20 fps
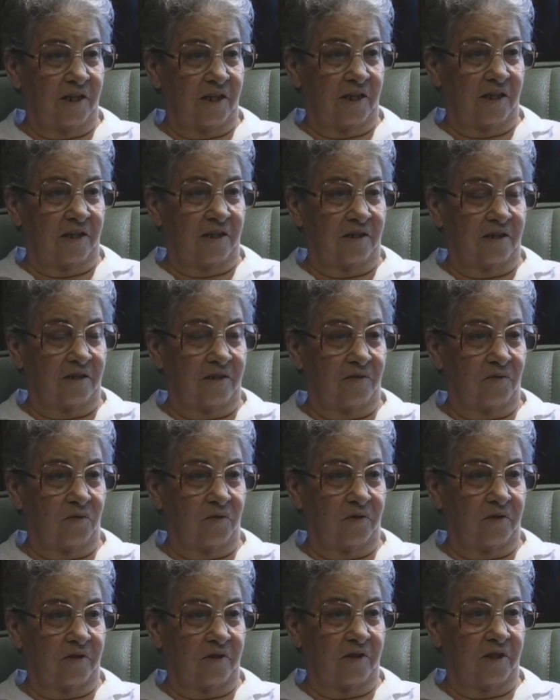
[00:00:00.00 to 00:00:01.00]
and
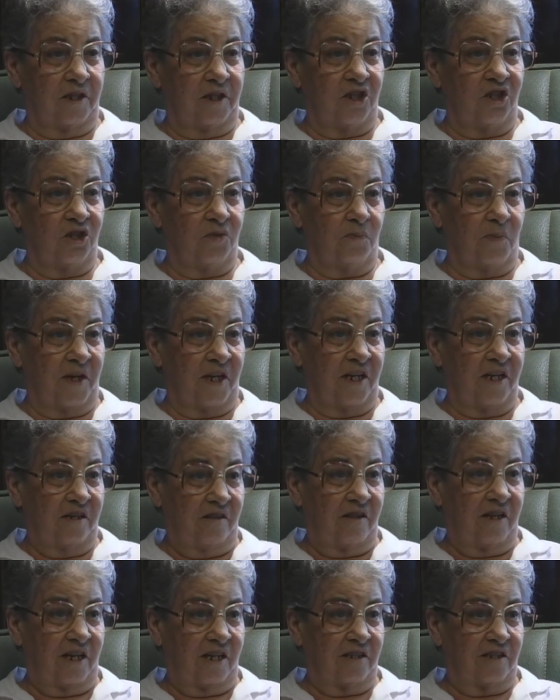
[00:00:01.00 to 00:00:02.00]
they just
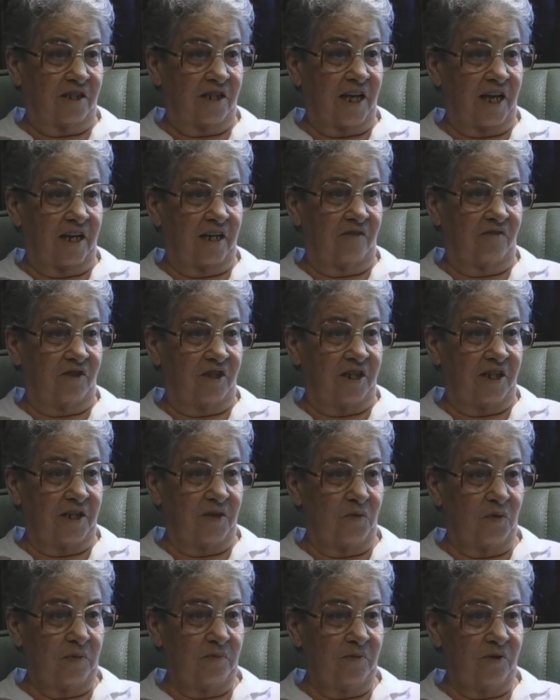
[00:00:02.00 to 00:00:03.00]
painted the outside of the
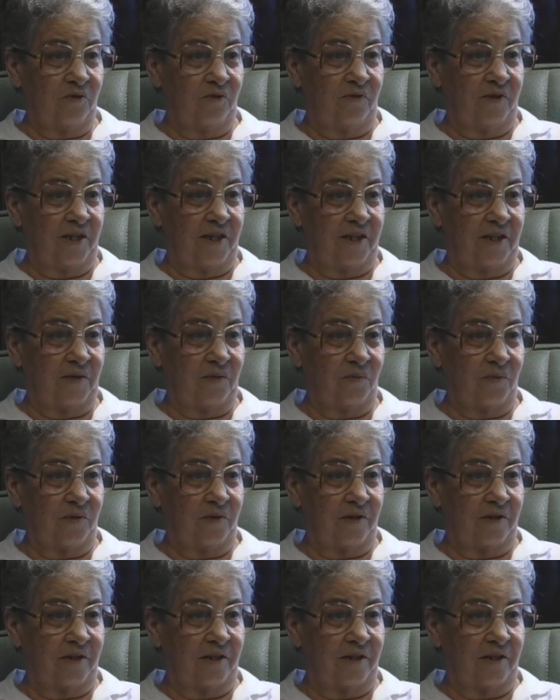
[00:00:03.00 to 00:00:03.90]
day we moved in it, and,